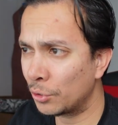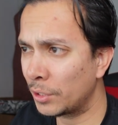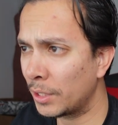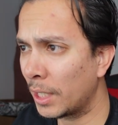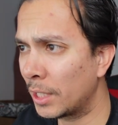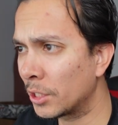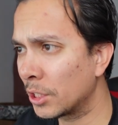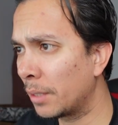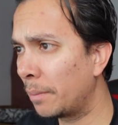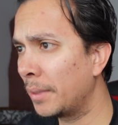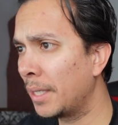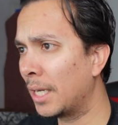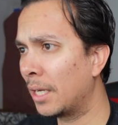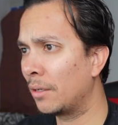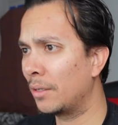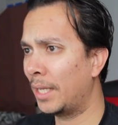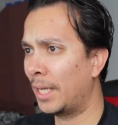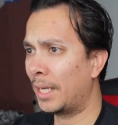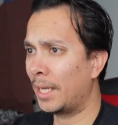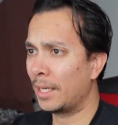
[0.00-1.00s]
set is coming
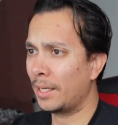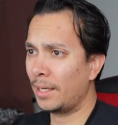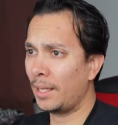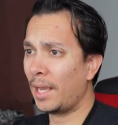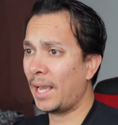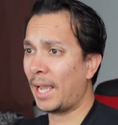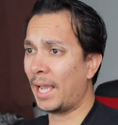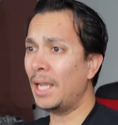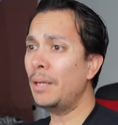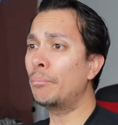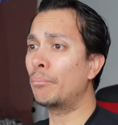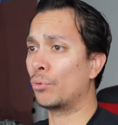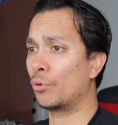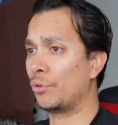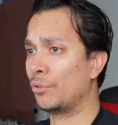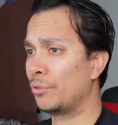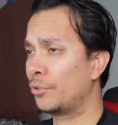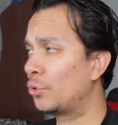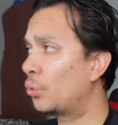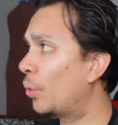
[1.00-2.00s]
out like in
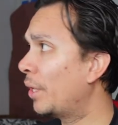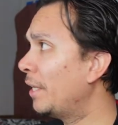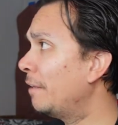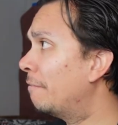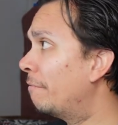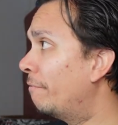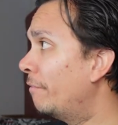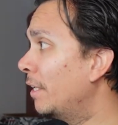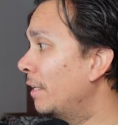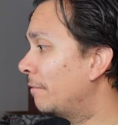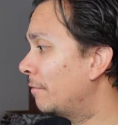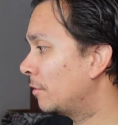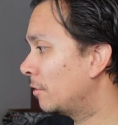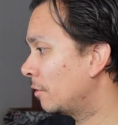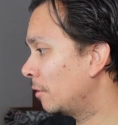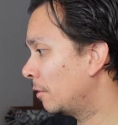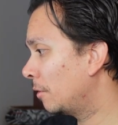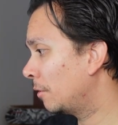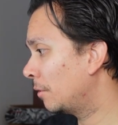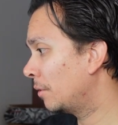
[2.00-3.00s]
April 25th,
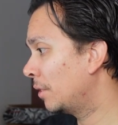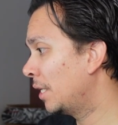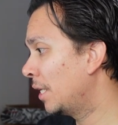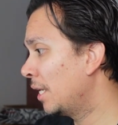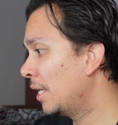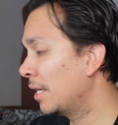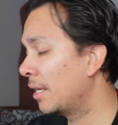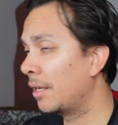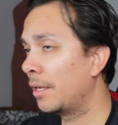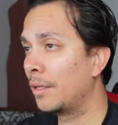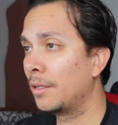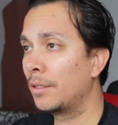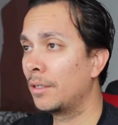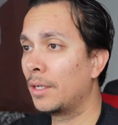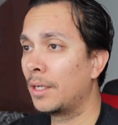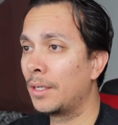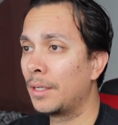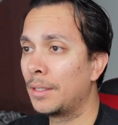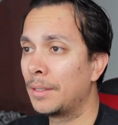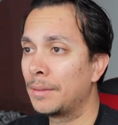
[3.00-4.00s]
so
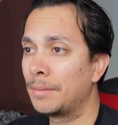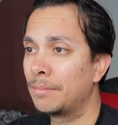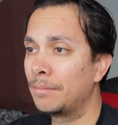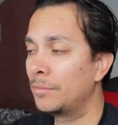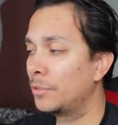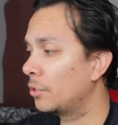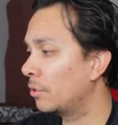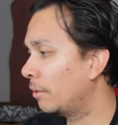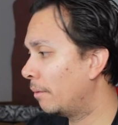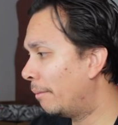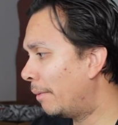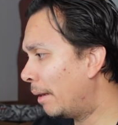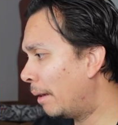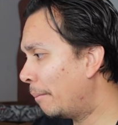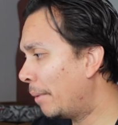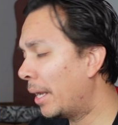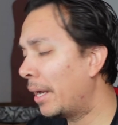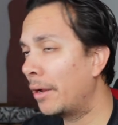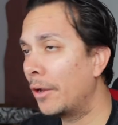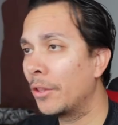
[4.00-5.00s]
um, so
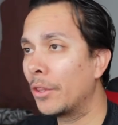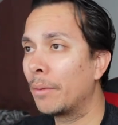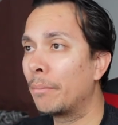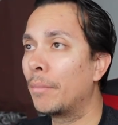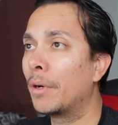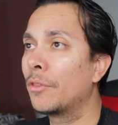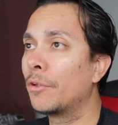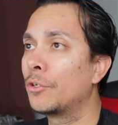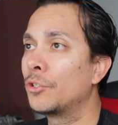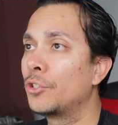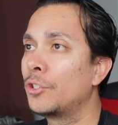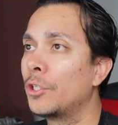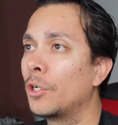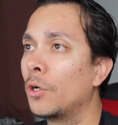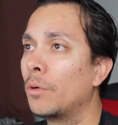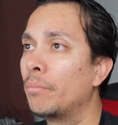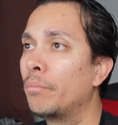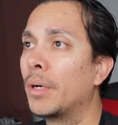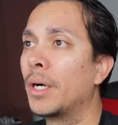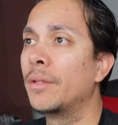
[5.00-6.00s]
about another month or
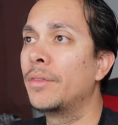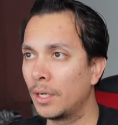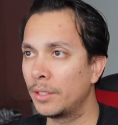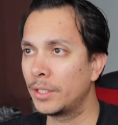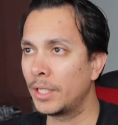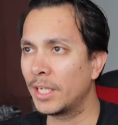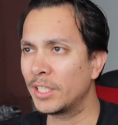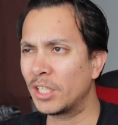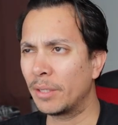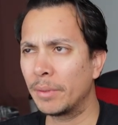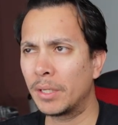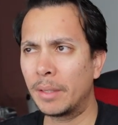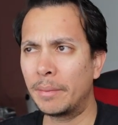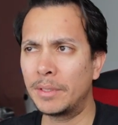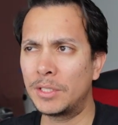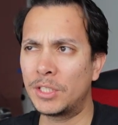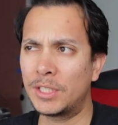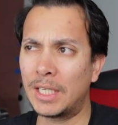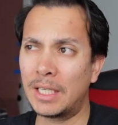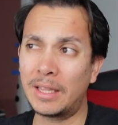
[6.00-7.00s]
so, but the next
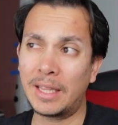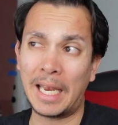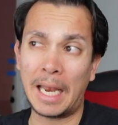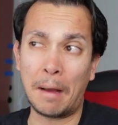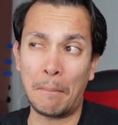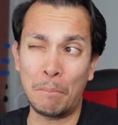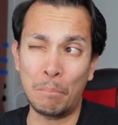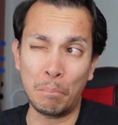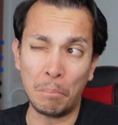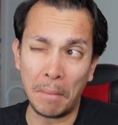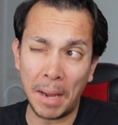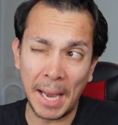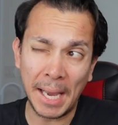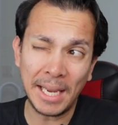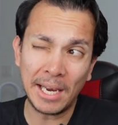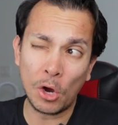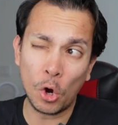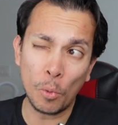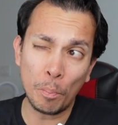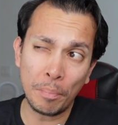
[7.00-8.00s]
upcoming set that I
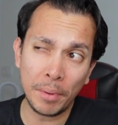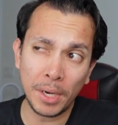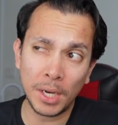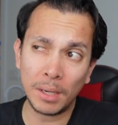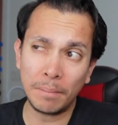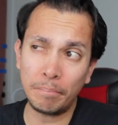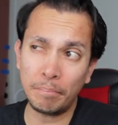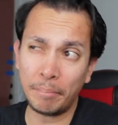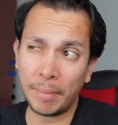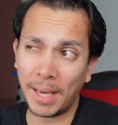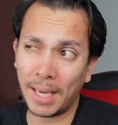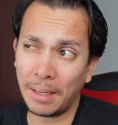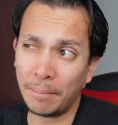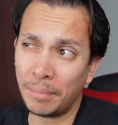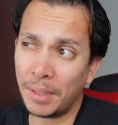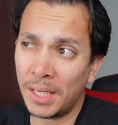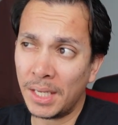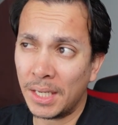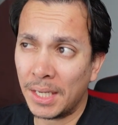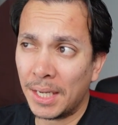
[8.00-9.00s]
might open up
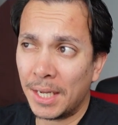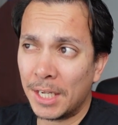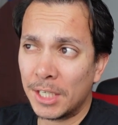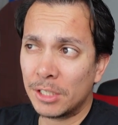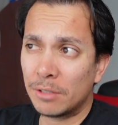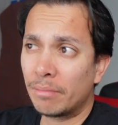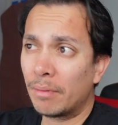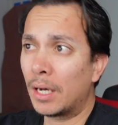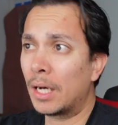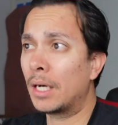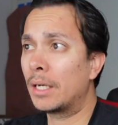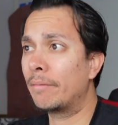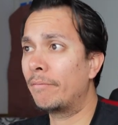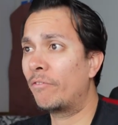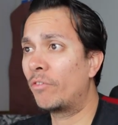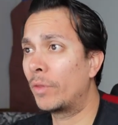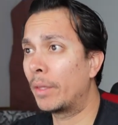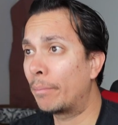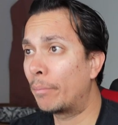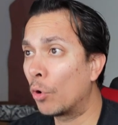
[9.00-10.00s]
maybe is uh,
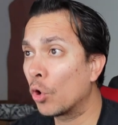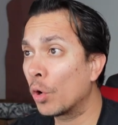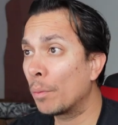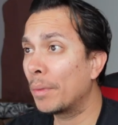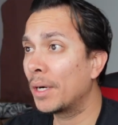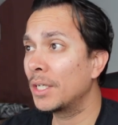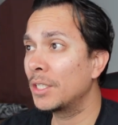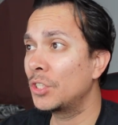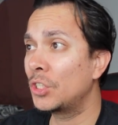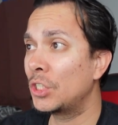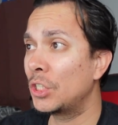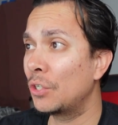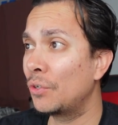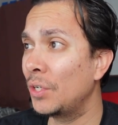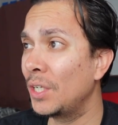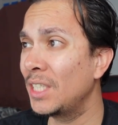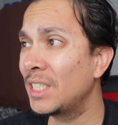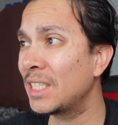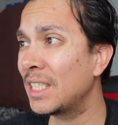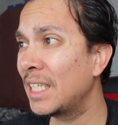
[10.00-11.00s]
from the Pokemon
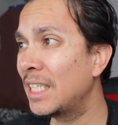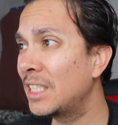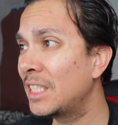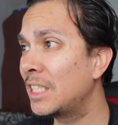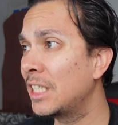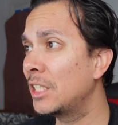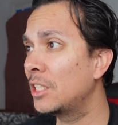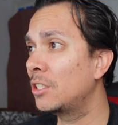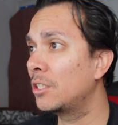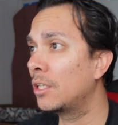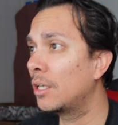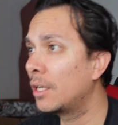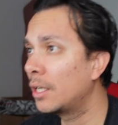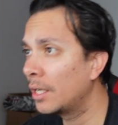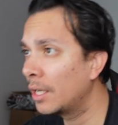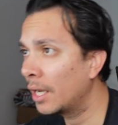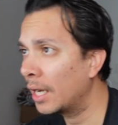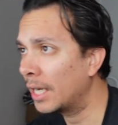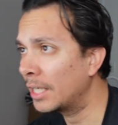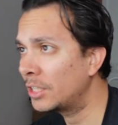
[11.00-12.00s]
series is the
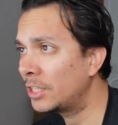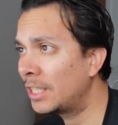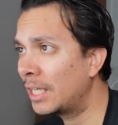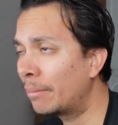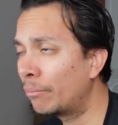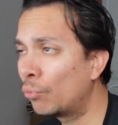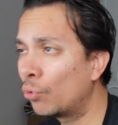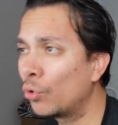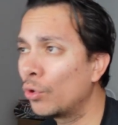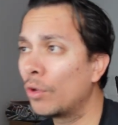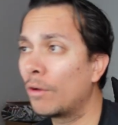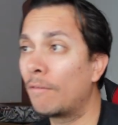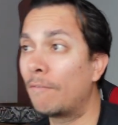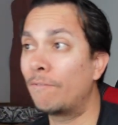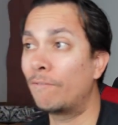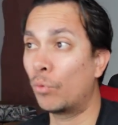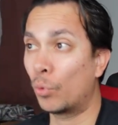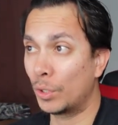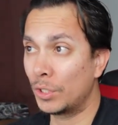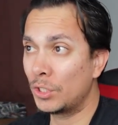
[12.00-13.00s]
uh, Temporal
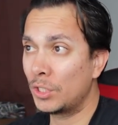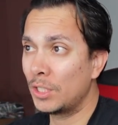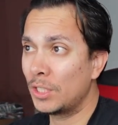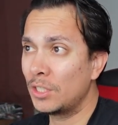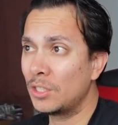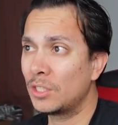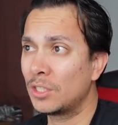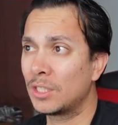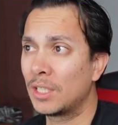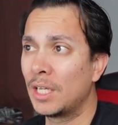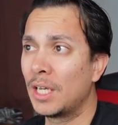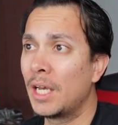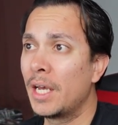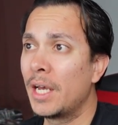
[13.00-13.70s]
Forces.